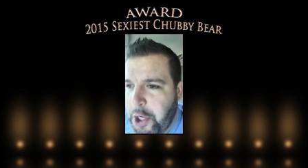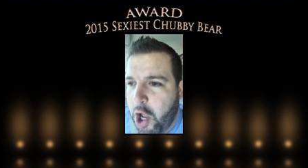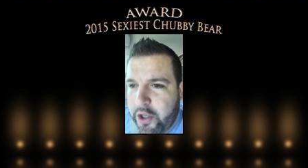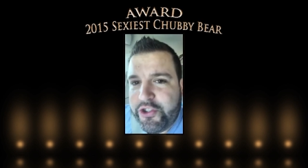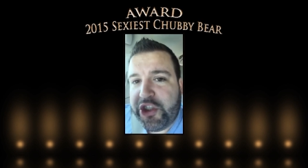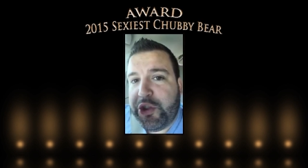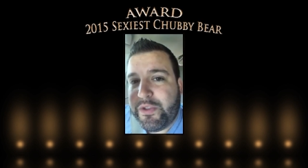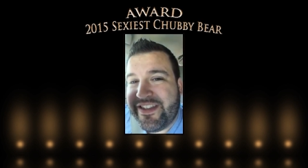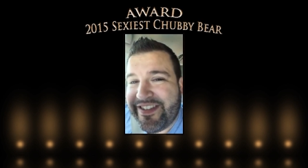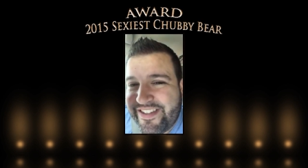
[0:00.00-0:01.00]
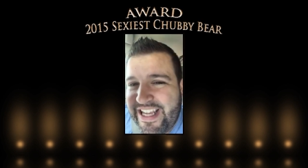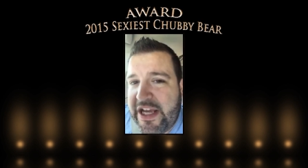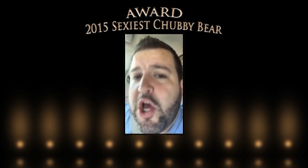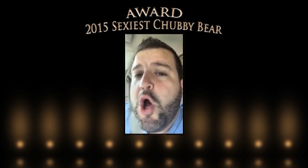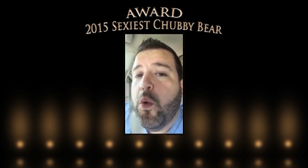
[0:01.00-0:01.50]
and knowledge that you can
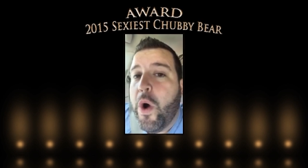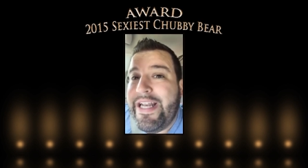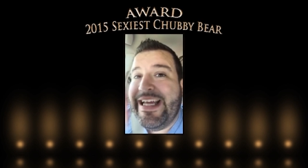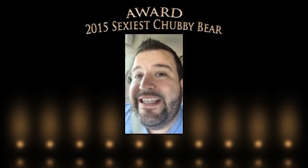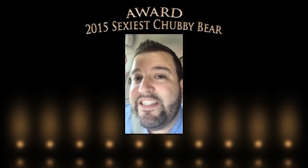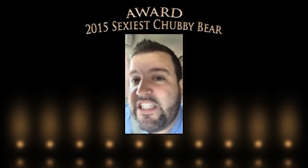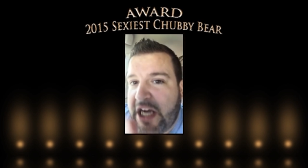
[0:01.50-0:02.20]
see what is